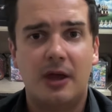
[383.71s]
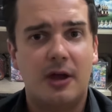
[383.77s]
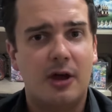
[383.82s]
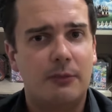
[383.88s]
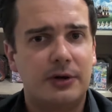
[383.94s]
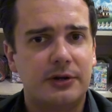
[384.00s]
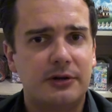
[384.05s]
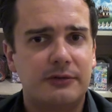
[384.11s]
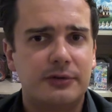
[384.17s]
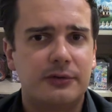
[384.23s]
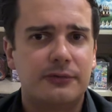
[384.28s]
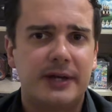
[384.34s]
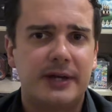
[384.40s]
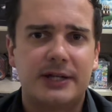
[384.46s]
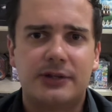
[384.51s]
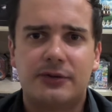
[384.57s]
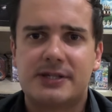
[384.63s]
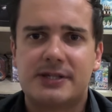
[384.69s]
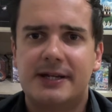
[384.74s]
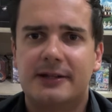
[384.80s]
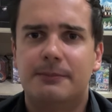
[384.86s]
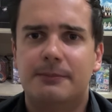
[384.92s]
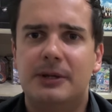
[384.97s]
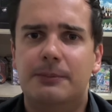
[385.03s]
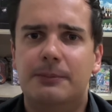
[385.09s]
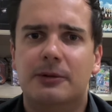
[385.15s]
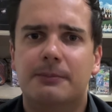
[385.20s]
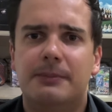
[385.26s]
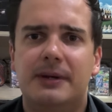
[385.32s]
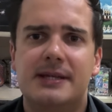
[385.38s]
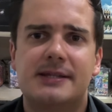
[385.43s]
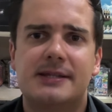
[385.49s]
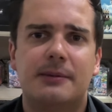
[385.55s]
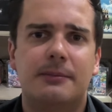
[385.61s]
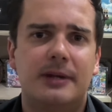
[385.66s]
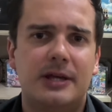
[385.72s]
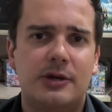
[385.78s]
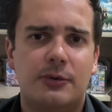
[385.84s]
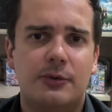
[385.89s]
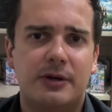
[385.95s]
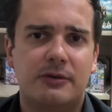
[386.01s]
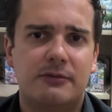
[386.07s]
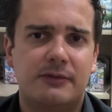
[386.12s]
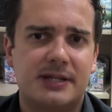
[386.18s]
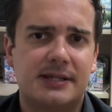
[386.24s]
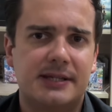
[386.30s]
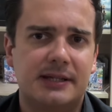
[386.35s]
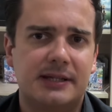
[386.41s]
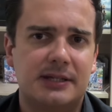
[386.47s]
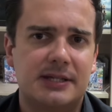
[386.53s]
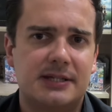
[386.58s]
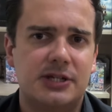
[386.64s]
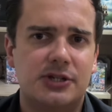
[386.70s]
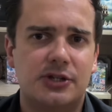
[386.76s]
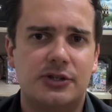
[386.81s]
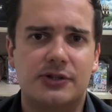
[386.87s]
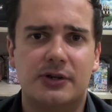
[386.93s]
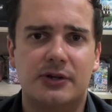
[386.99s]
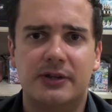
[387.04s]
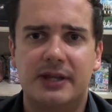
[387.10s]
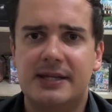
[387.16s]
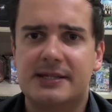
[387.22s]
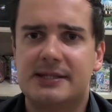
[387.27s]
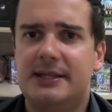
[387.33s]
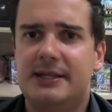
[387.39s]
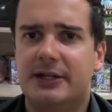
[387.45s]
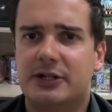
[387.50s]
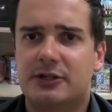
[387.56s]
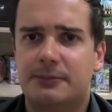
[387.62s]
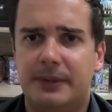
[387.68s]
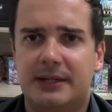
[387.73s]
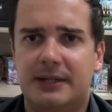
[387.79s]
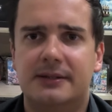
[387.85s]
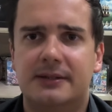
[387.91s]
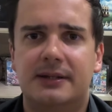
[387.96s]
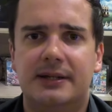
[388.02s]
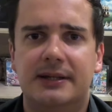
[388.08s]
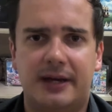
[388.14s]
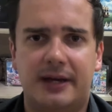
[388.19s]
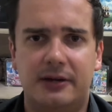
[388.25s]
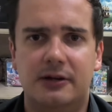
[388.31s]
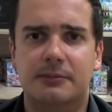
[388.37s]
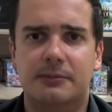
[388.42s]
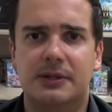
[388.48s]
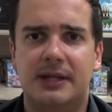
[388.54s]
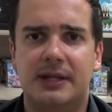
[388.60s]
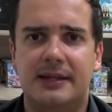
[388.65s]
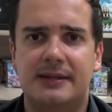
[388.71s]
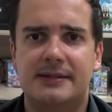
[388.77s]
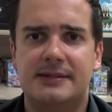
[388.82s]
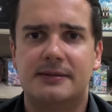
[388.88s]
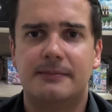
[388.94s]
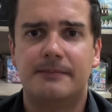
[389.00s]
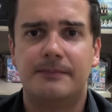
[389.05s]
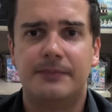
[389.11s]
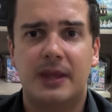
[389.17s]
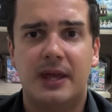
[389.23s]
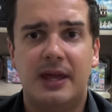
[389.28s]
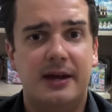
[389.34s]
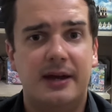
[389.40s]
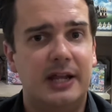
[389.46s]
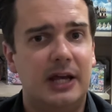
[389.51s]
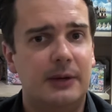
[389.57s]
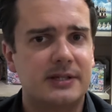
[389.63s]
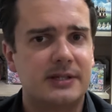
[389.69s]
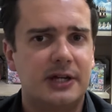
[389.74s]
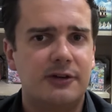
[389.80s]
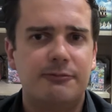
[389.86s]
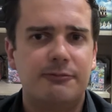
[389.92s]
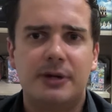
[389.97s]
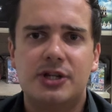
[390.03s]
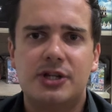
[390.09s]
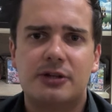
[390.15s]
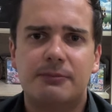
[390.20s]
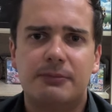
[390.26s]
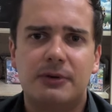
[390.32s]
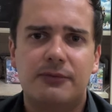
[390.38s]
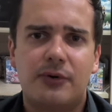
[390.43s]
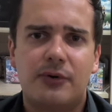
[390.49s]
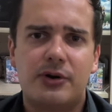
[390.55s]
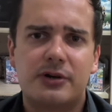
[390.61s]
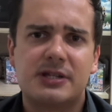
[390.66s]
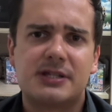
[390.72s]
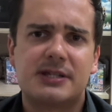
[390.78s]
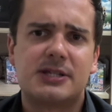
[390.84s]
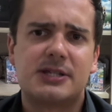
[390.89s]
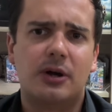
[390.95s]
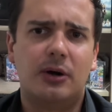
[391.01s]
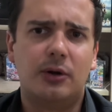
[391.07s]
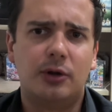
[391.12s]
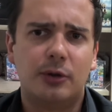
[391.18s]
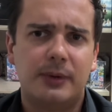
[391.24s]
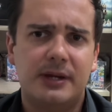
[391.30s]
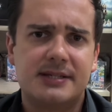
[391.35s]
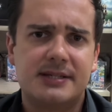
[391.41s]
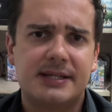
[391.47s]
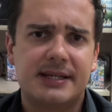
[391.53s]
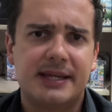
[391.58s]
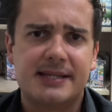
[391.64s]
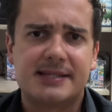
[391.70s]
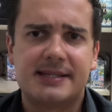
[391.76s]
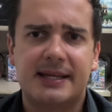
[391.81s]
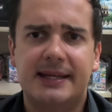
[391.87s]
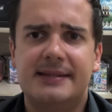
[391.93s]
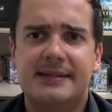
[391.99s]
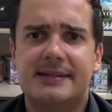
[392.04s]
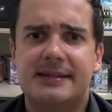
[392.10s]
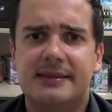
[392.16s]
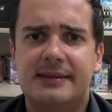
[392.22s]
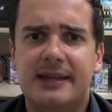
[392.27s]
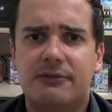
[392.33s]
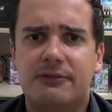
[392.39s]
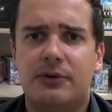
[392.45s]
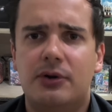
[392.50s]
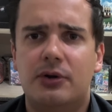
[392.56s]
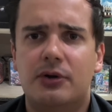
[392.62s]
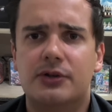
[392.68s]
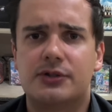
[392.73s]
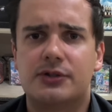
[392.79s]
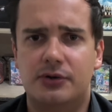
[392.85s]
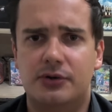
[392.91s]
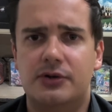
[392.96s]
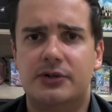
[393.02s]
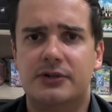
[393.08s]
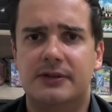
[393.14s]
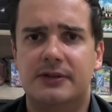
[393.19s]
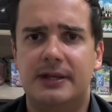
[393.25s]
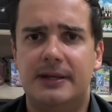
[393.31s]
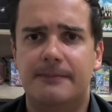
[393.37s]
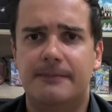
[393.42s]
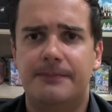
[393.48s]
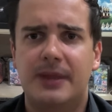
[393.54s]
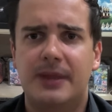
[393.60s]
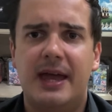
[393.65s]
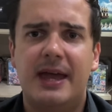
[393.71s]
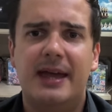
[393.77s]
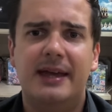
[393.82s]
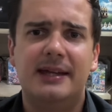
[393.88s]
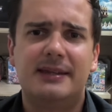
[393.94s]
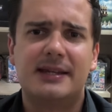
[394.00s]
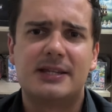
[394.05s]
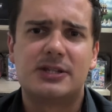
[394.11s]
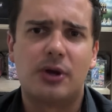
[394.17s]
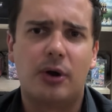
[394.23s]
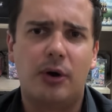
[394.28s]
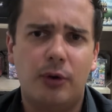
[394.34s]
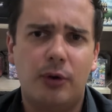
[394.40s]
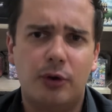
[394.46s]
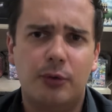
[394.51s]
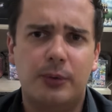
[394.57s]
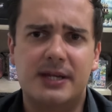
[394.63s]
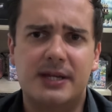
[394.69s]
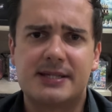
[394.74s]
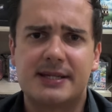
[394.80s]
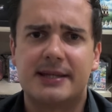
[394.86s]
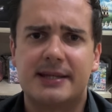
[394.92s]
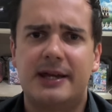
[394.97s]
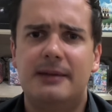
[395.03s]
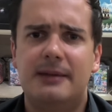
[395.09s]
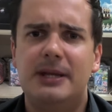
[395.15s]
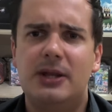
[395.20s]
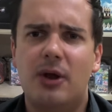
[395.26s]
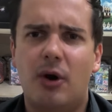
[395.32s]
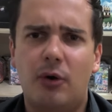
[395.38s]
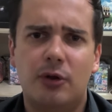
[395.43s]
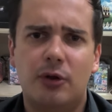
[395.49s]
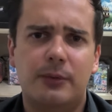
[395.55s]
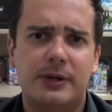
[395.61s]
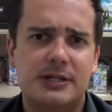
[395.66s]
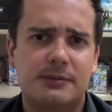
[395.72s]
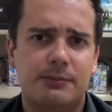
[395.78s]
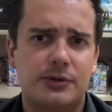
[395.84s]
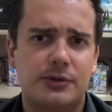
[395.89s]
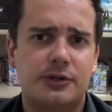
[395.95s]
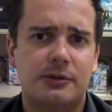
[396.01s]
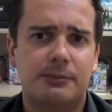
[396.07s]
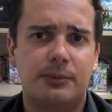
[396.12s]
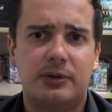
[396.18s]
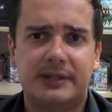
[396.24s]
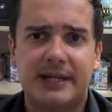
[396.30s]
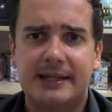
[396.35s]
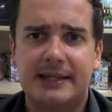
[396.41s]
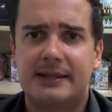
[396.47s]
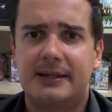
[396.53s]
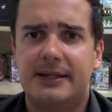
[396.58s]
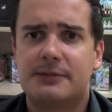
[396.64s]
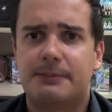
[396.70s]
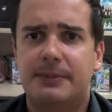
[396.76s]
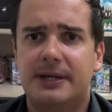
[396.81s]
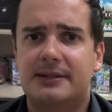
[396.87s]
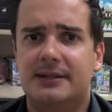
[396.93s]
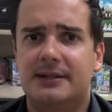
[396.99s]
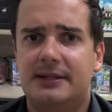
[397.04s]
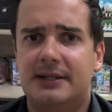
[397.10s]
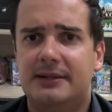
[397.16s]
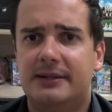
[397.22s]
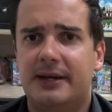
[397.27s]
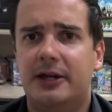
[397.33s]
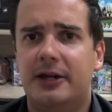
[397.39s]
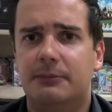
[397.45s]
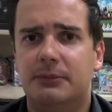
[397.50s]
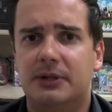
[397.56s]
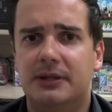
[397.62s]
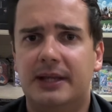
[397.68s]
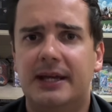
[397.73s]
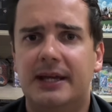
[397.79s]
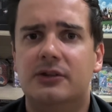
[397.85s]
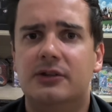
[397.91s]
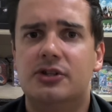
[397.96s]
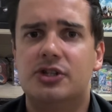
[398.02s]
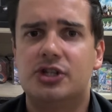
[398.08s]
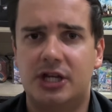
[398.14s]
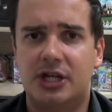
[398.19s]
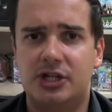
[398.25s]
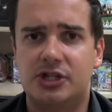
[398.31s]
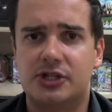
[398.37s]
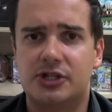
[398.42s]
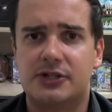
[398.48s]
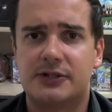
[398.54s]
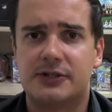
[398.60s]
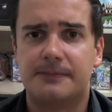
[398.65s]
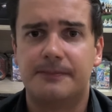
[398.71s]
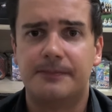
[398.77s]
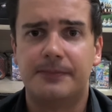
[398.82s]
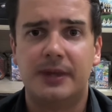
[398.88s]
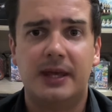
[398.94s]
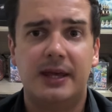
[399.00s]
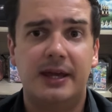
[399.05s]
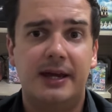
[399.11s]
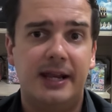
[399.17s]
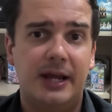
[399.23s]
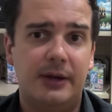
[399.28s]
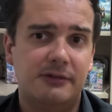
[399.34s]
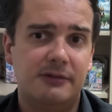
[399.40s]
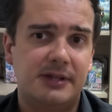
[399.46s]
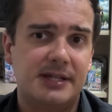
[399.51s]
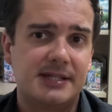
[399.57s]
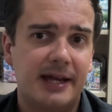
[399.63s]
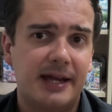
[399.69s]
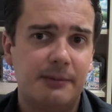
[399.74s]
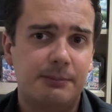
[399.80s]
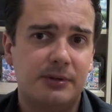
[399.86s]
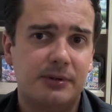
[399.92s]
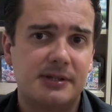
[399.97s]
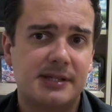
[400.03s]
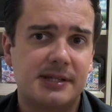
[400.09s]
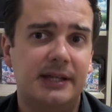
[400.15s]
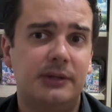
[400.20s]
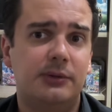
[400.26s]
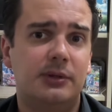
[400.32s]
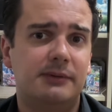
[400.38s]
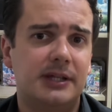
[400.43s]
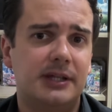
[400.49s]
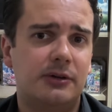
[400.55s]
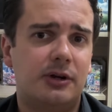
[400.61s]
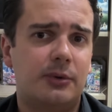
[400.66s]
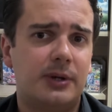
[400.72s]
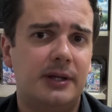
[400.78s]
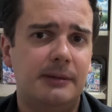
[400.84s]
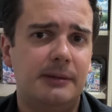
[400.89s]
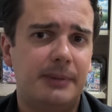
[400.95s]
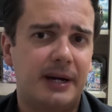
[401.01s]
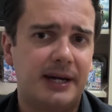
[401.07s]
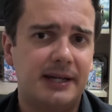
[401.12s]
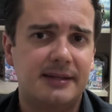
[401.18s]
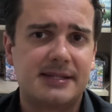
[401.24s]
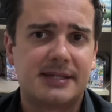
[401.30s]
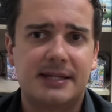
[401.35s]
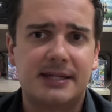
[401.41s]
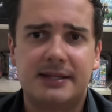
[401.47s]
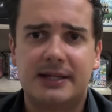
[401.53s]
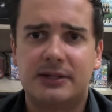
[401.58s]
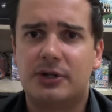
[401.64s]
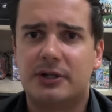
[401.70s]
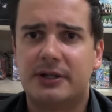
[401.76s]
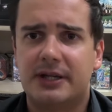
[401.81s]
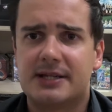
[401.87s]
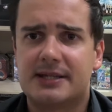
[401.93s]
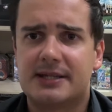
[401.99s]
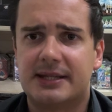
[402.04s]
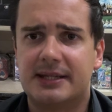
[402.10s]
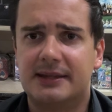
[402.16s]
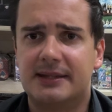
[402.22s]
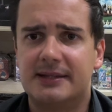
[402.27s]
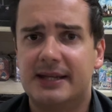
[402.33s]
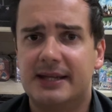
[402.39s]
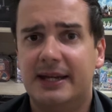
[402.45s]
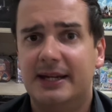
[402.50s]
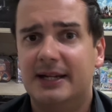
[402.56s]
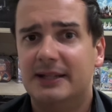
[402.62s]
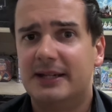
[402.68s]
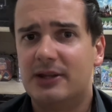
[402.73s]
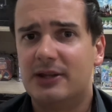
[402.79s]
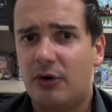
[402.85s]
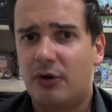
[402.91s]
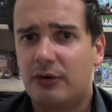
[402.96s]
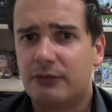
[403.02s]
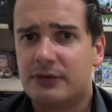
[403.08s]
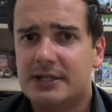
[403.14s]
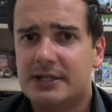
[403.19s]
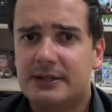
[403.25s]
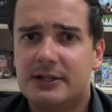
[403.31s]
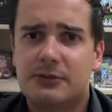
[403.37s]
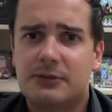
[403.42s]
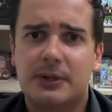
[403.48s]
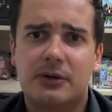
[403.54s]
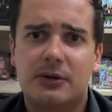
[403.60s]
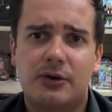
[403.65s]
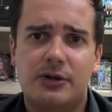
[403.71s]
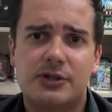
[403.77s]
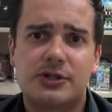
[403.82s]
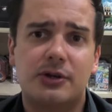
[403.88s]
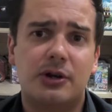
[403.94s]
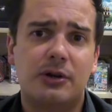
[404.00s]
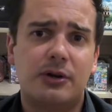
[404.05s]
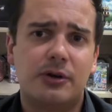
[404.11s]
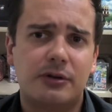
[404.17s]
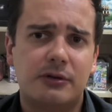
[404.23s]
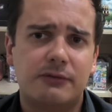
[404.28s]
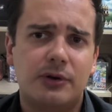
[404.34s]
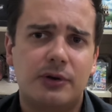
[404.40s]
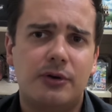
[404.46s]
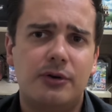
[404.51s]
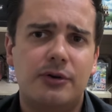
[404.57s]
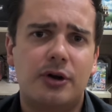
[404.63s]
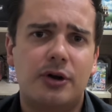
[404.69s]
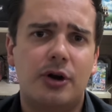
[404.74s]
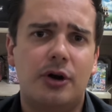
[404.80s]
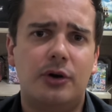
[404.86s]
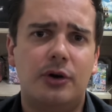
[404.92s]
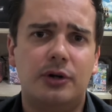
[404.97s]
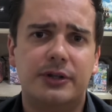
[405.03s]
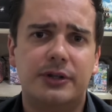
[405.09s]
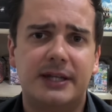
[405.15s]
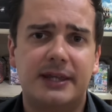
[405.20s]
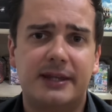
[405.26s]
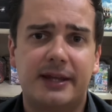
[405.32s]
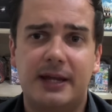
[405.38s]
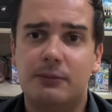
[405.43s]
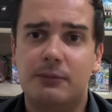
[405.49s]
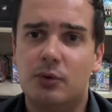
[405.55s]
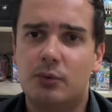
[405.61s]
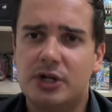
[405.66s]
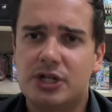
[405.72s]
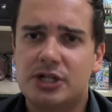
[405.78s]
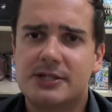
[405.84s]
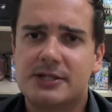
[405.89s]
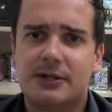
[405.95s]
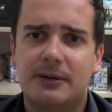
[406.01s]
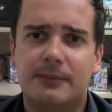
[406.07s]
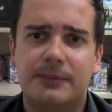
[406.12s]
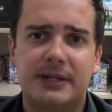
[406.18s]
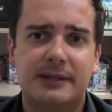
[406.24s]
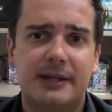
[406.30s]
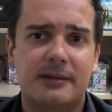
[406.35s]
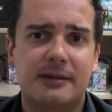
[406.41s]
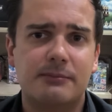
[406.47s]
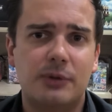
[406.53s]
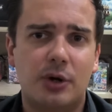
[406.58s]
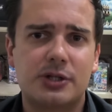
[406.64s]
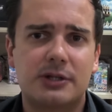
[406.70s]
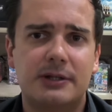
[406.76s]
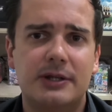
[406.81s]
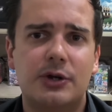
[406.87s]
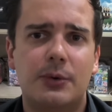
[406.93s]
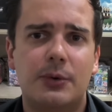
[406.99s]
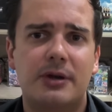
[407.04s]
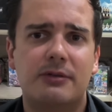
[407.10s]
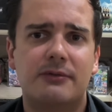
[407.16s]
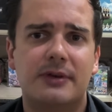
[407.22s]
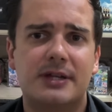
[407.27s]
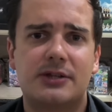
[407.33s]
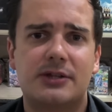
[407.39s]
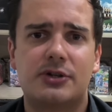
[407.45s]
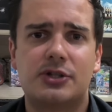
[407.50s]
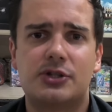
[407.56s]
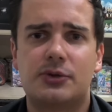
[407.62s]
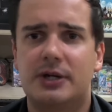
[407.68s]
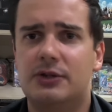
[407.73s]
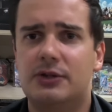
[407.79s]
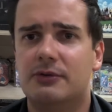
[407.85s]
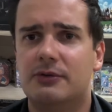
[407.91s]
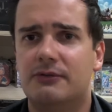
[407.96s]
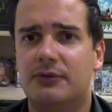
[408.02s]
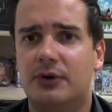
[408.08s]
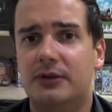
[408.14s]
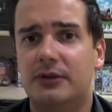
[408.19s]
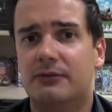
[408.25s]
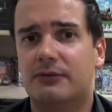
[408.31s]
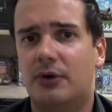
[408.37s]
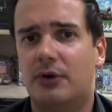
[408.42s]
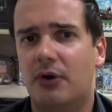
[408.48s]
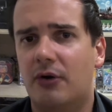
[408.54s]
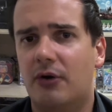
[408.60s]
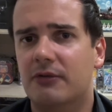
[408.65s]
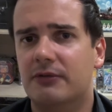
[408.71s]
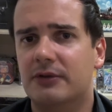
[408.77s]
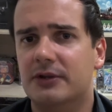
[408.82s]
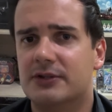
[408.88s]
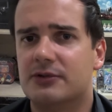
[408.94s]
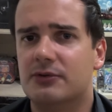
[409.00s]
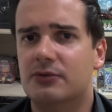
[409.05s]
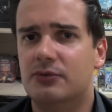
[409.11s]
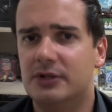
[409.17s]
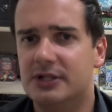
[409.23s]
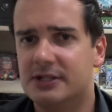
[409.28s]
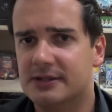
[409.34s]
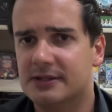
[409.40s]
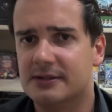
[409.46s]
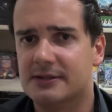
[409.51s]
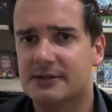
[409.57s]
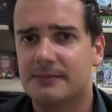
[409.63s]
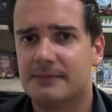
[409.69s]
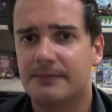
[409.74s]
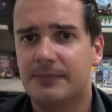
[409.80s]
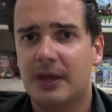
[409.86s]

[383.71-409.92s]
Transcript: One of the factors that people base their Lego investing decisions on is the expected retirement date. Now, as I've mentioned before, this is always a guess and never a certainty. It is always, and I mean always, possible that an expected retirement date changes. Now, if this happens and you did already buy the set that got extended, then obviously this will cause a lot of a longer holding time, which is something that most Lego investors try to avoid for obvious reasons.